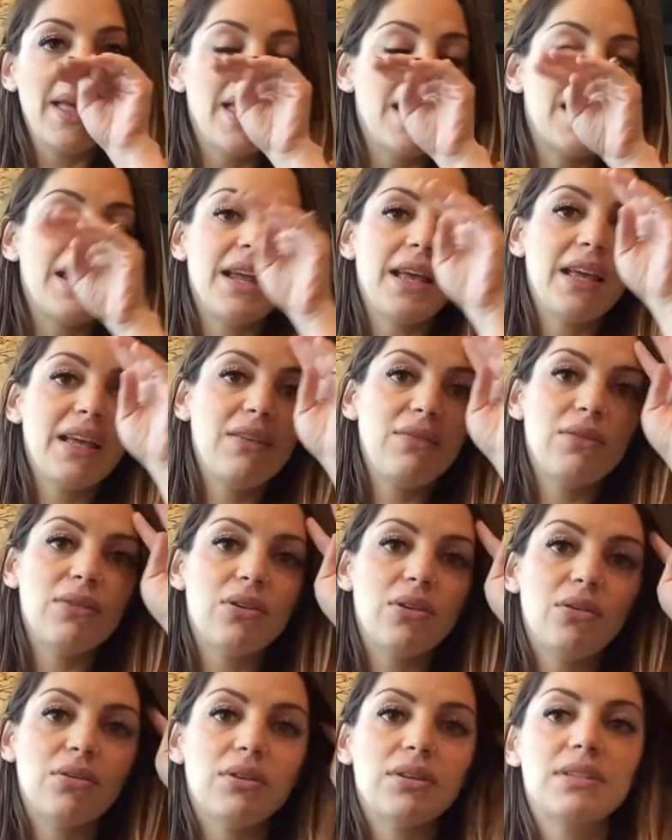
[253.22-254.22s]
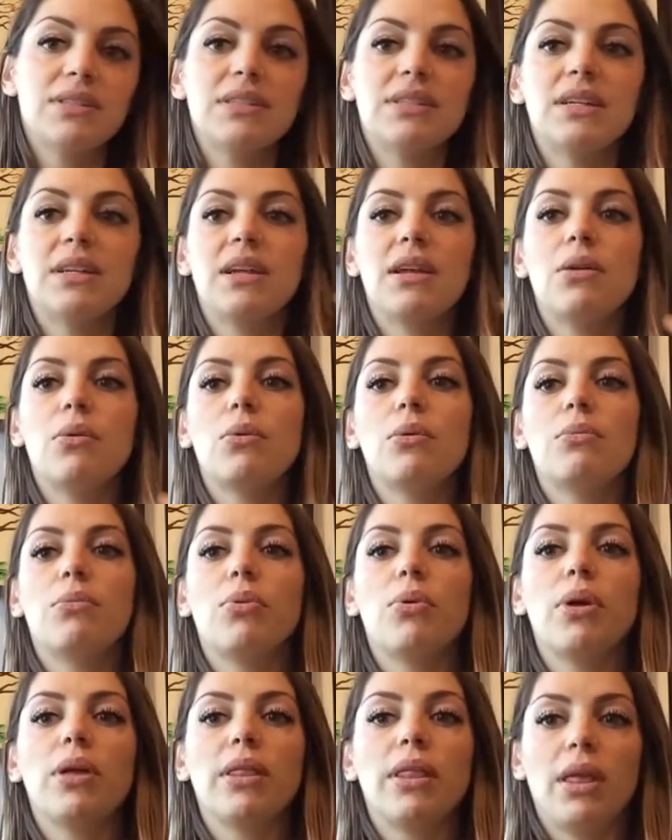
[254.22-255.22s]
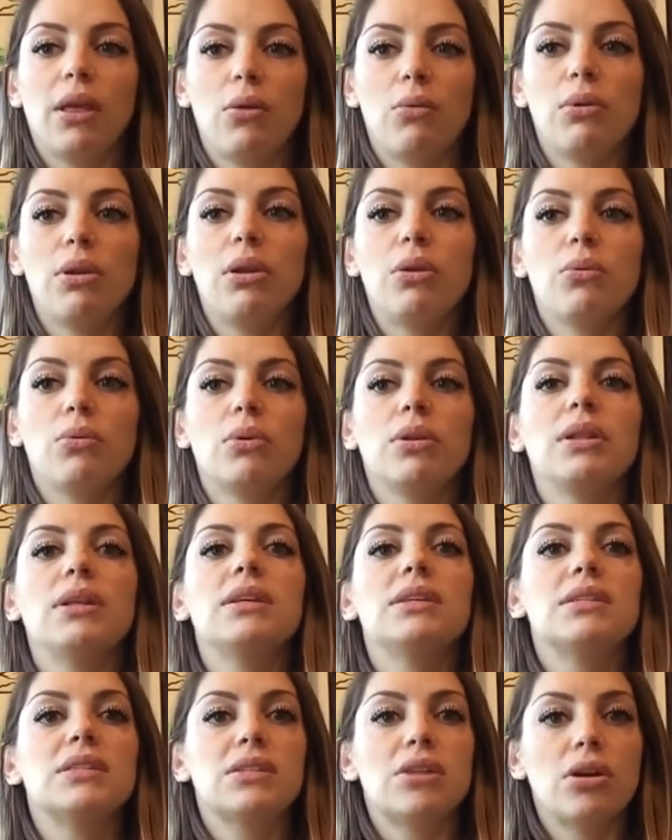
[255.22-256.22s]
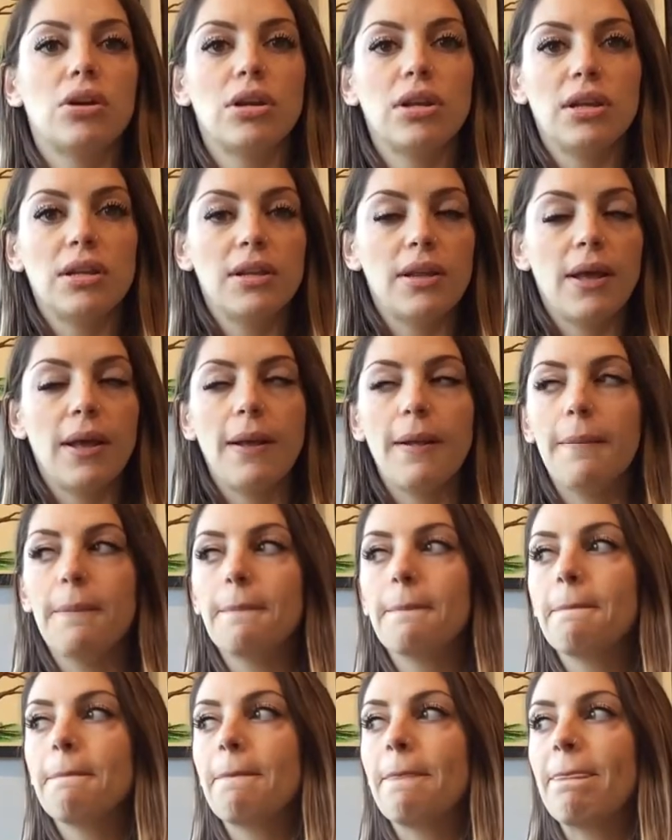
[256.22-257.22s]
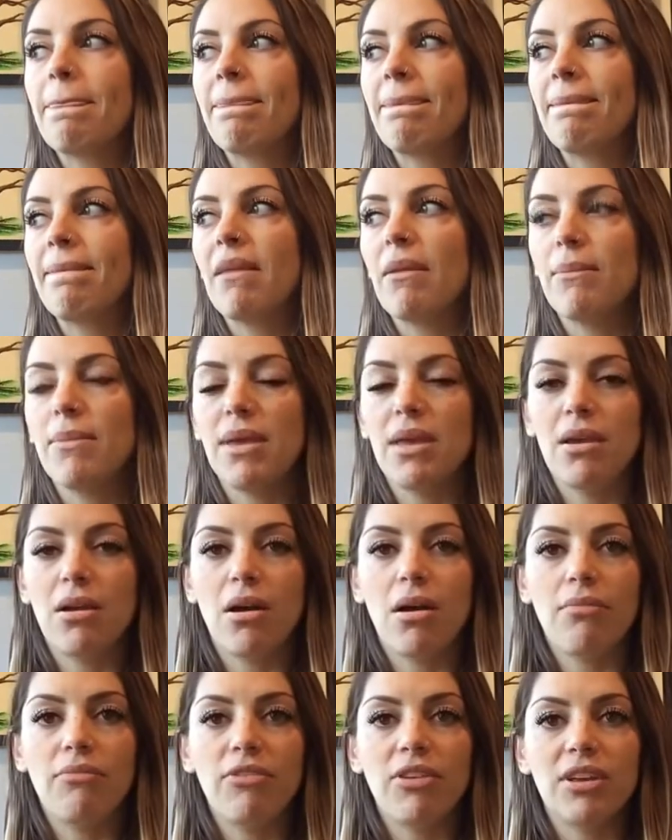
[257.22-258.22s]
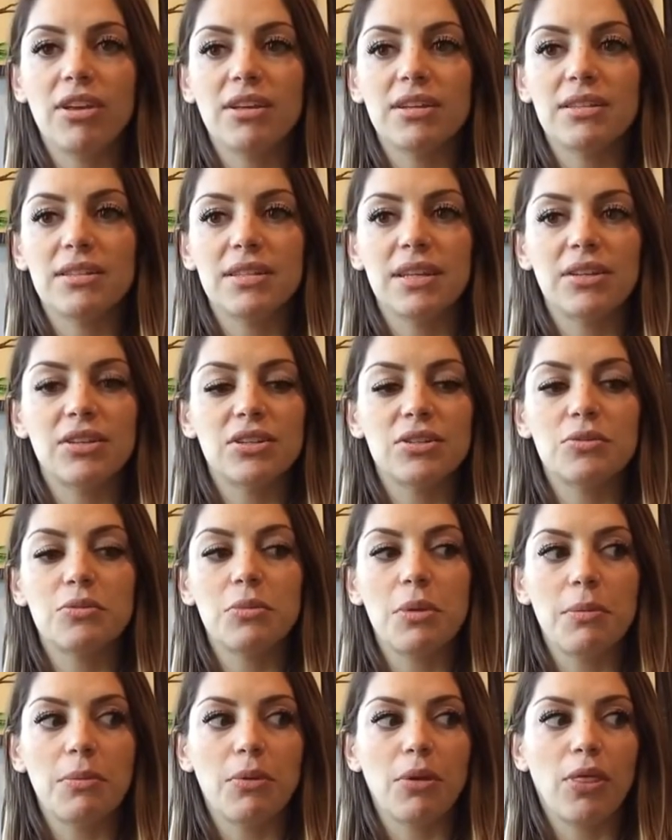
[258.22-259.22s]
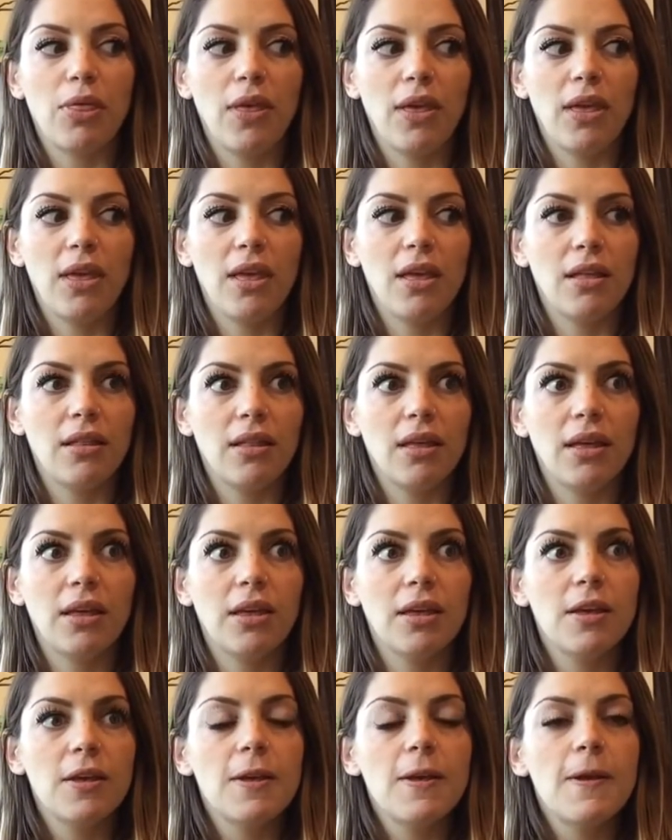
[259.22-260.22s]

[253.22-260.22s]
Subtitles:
and I even noticed it at one point, like when it really started being obvious. I just remember thinking like,